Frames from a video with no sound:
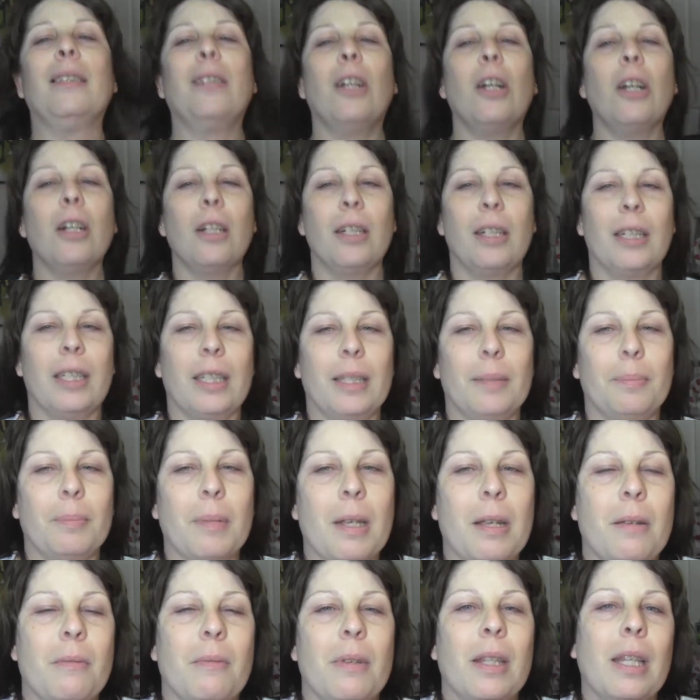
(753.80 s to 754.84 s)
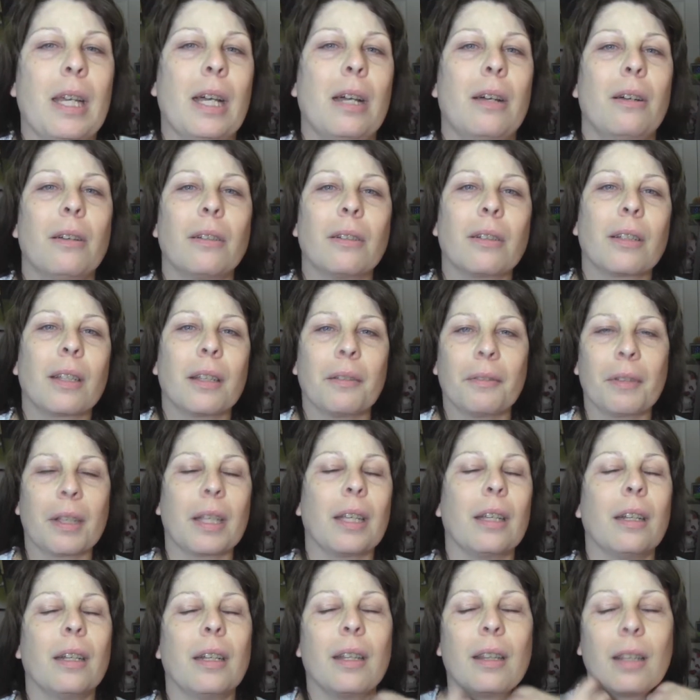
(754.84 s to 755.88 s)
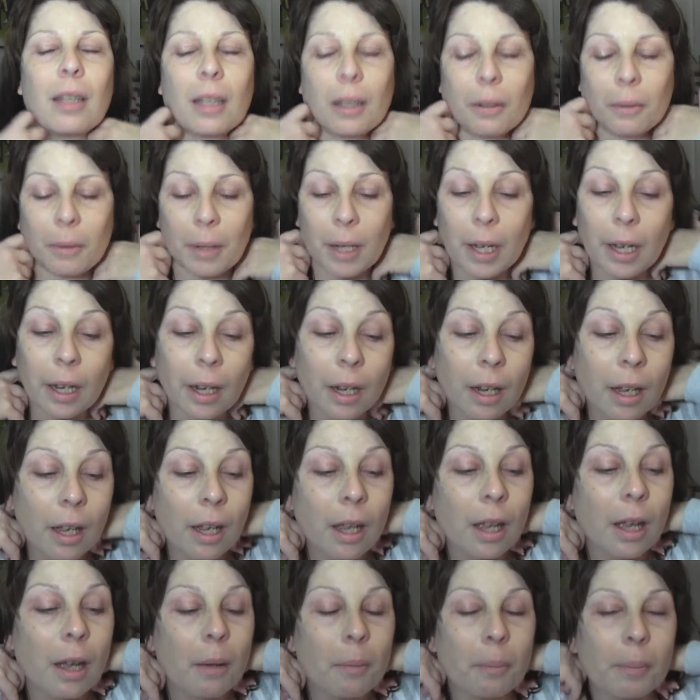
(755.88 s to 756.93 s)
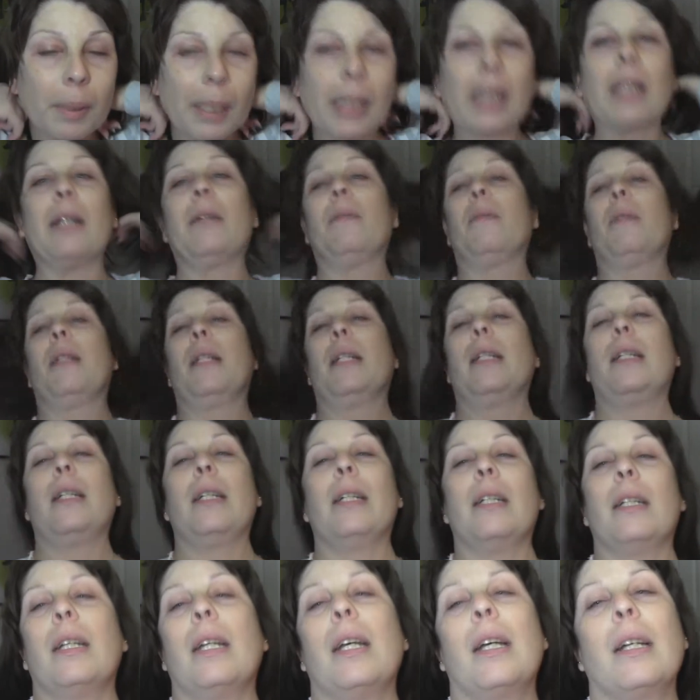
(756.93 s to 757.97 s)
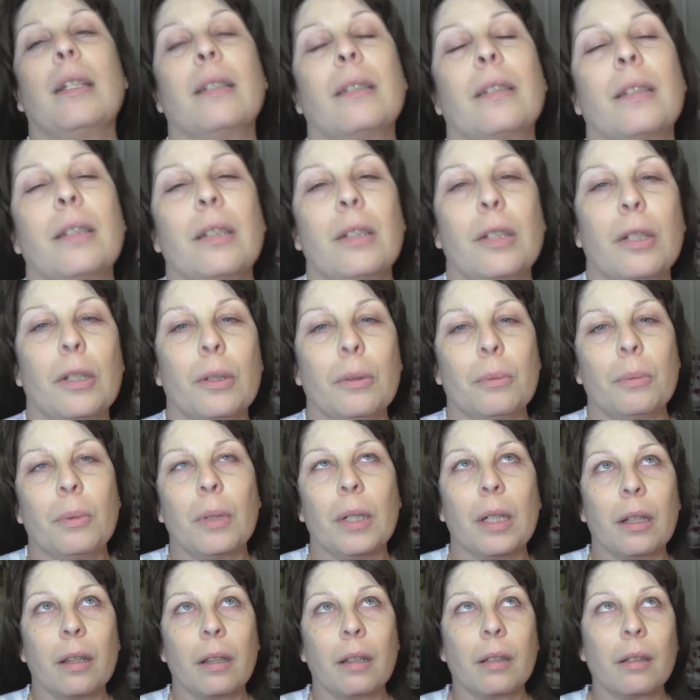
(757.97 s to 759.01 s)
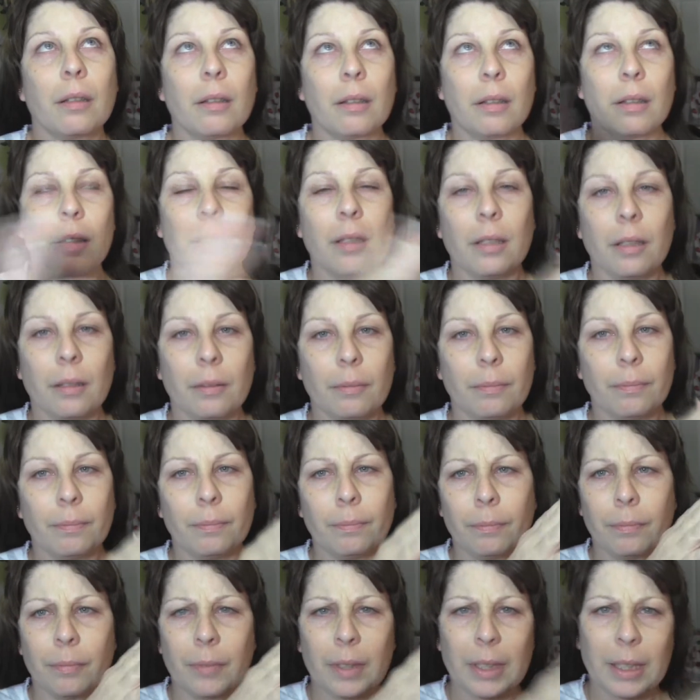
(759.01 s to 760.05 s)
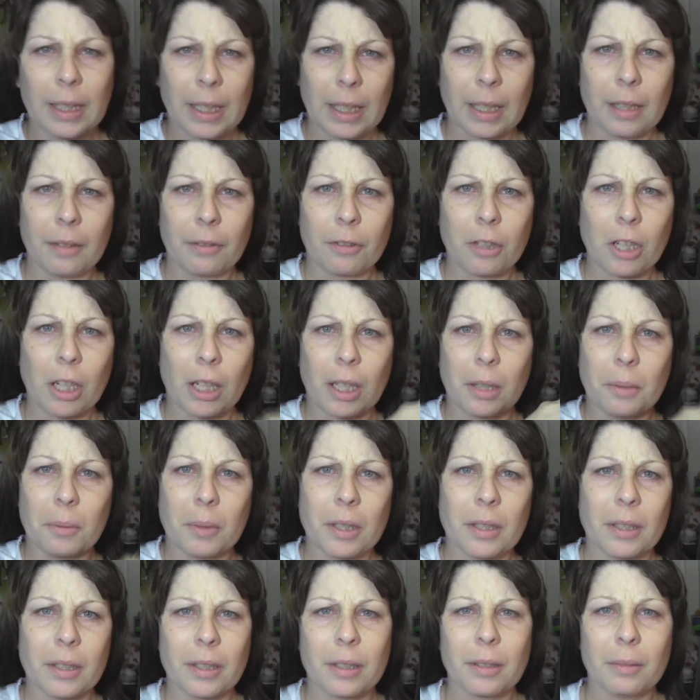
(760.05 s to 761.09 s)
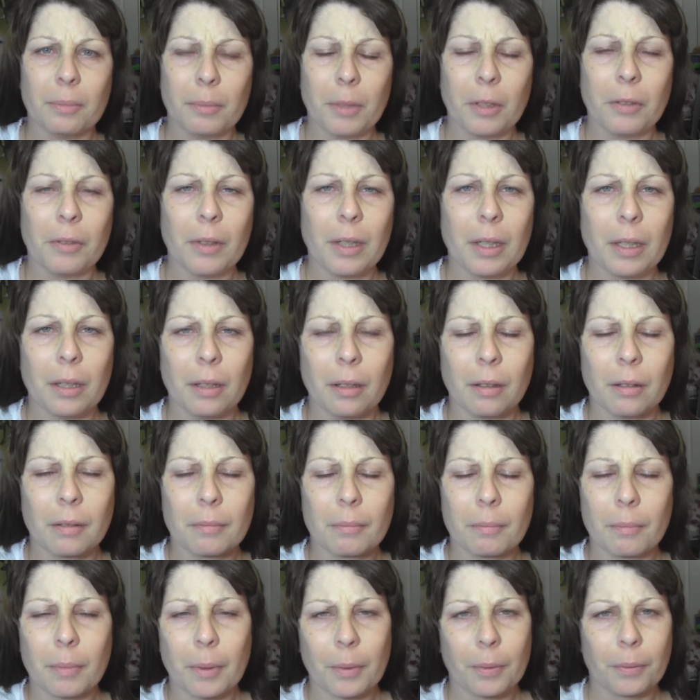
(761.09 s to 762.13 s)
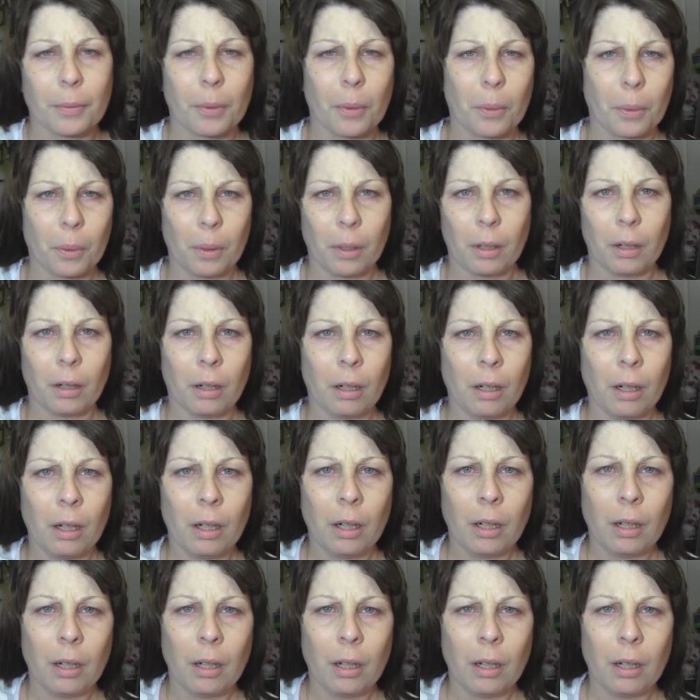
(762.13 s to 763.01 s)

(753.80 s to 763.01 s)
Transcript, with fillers: it's hard to explain without giving anything away. But anyway, it has to do with the Seed of Chucky, which is the movie before